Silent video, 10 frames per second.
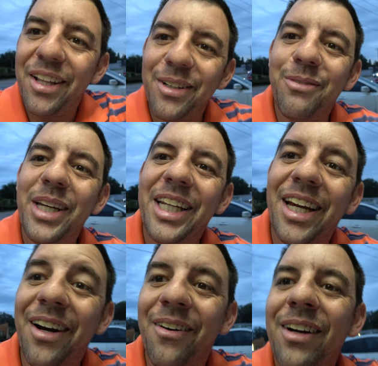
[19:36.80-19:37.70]
other
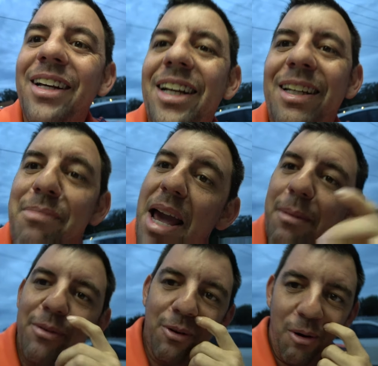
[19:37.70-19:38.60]
video,
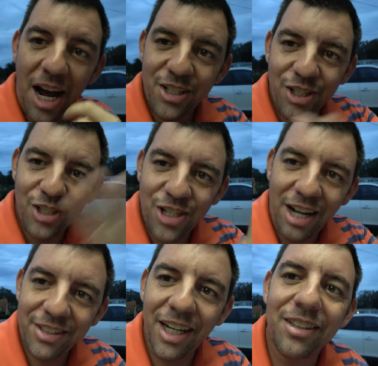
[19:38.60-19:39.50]
Bam, if you're watching,
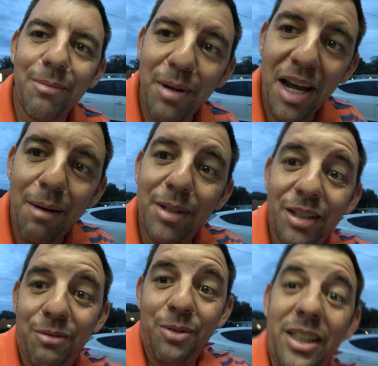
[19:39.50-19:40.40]
shouts out to Bam and
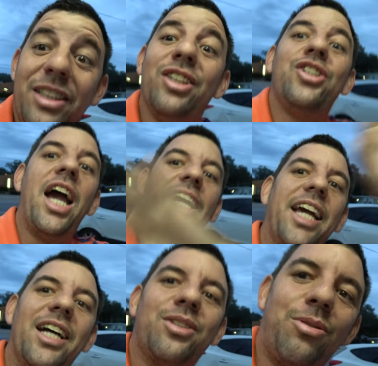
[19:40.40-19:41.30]
the rest of the Jackass